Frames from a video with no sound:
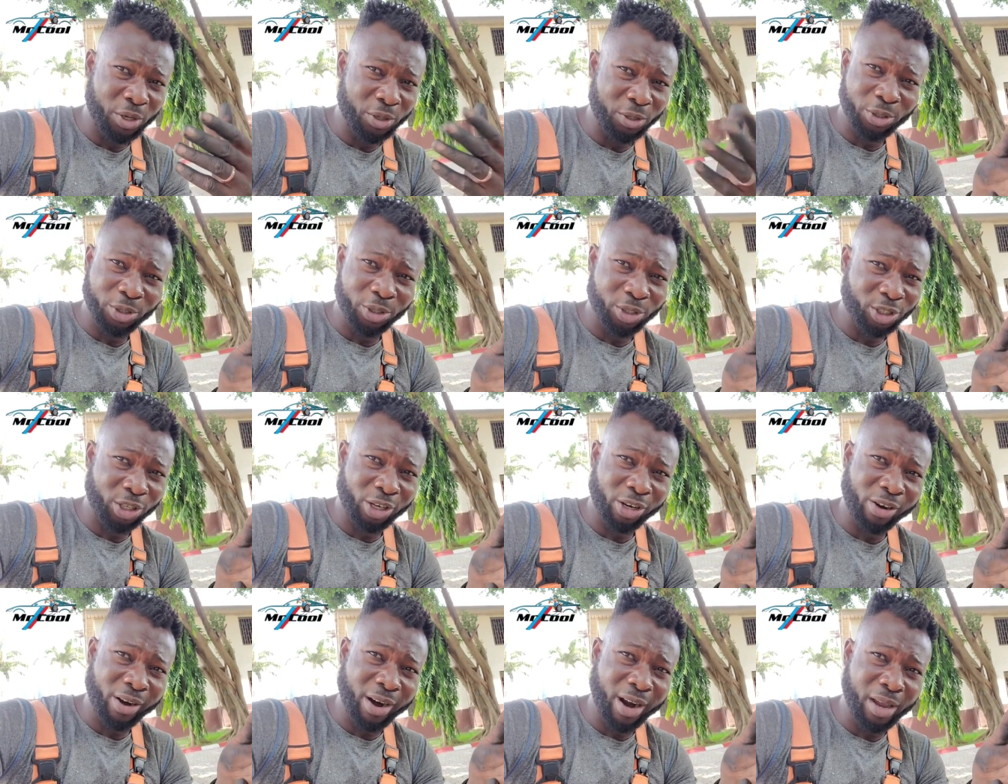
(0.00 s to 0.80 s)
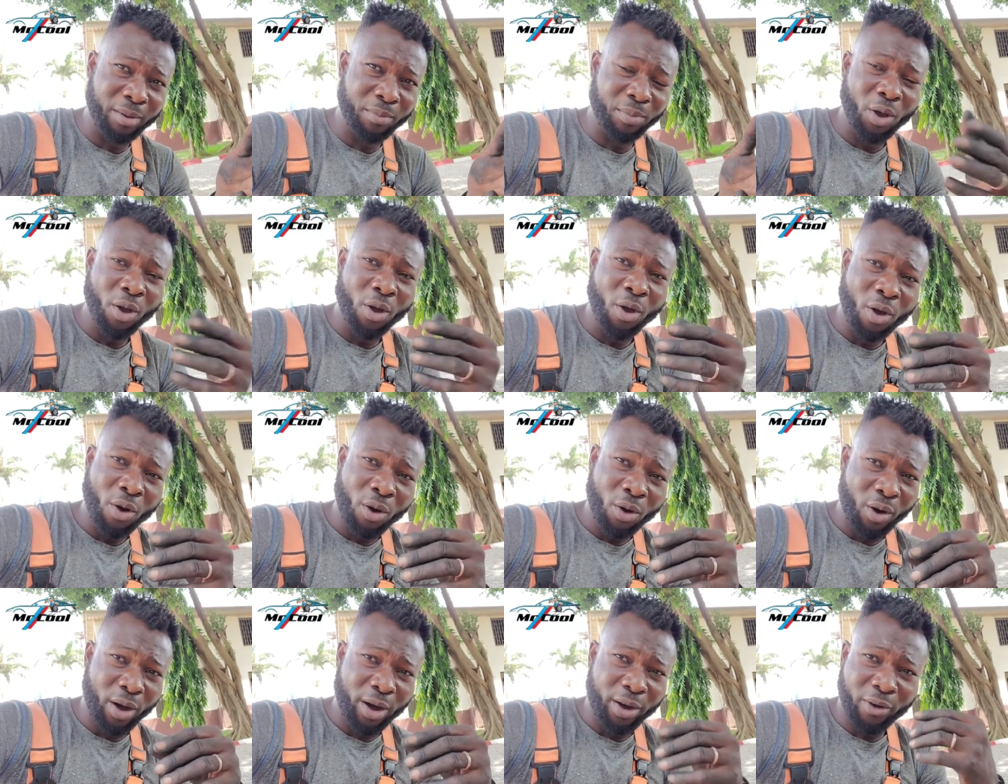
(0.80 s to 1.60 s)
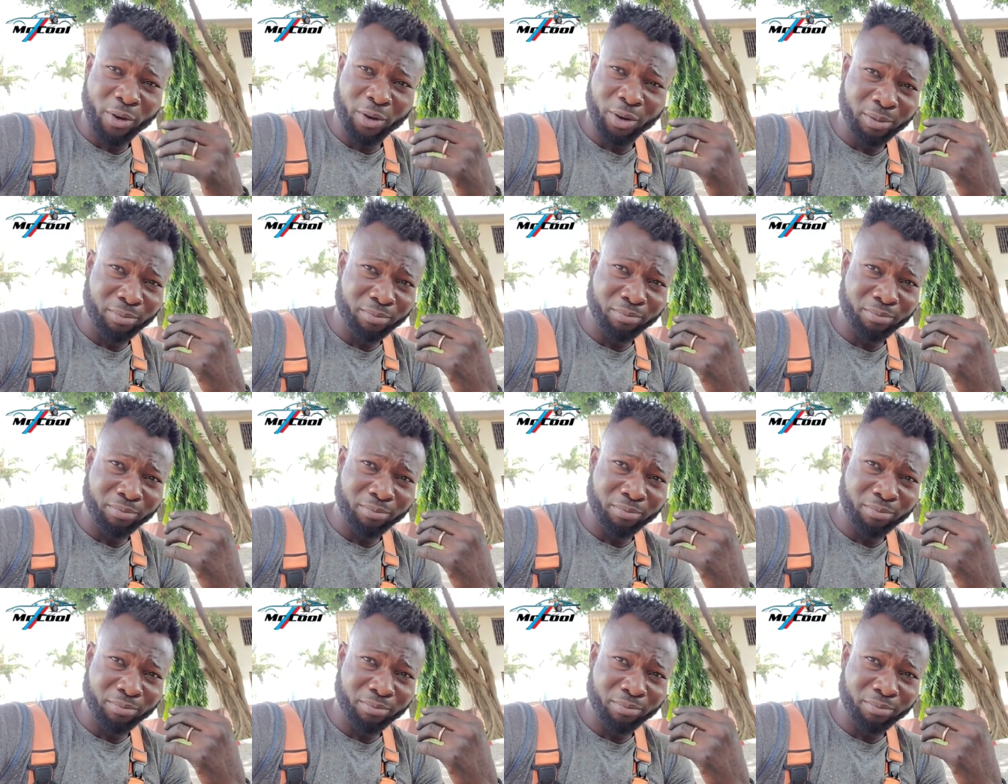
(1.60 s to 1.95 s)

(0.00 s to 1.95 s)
you subscribe, or